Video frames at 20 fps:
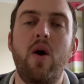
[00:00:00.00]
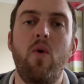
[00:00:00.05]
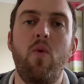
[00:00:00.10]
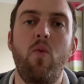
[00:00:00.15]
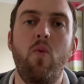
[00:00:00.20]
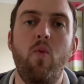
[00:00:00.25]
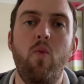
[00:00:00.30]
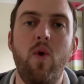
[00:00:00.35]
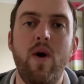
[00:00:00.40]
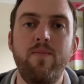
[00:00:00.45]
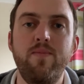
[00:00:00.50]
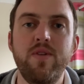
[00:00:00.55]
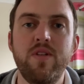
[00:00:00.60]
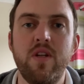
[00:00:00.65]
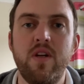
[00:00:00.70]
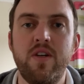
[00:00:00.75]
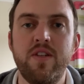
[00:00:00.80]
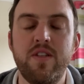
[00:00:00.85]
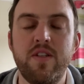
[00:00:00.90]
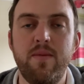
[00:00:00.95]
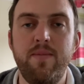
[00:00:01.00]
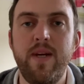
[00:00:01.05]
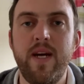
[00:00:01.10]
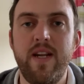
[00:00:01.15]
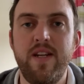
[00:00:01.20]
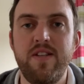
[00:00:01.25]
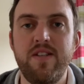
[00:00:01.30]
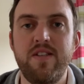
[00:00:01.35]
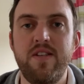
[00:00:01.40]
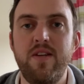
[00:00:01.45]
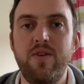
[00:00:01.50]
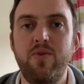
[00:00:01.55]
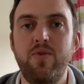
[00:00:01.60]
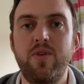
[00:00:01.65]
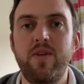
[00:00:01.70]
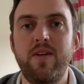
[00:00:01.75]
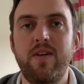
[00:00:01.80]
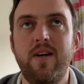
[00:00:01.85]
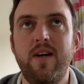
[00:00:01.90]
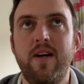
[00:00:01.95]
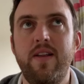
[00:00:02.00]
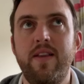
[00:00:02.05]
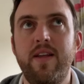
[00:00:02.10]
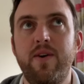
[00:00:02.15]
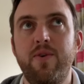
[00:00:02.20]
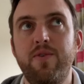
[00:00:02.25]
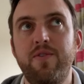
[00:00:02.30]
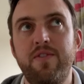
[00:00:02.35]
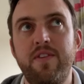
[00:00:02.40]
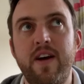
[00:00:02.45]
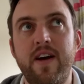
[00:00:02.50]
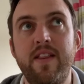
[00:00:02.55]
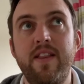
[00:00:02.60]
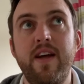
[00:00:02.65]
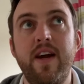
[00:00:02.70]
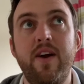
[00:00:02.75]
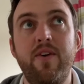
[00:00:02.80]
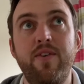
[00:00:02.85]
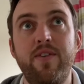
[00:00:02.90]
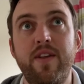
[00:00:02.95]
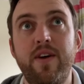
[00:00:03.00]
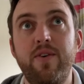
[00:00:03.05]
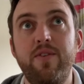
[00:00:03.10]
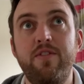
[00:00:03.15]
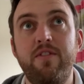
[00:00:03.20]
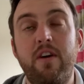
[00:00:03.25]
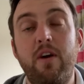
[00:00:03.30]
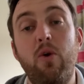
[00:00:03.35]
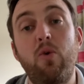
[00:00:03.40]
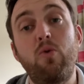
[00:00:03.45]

when was the last time you had it sealed? And they'll stand there and they'll say,